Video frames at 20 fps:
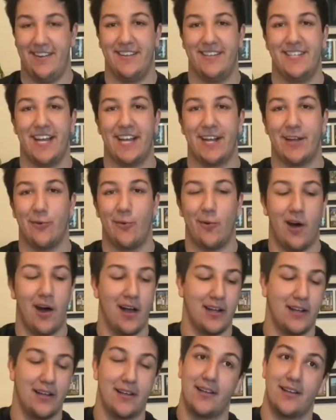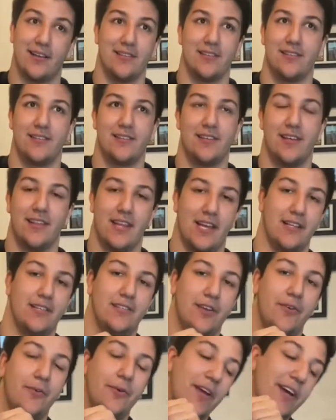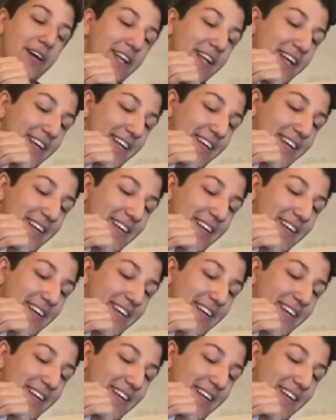take a walk because the sunlight's so good.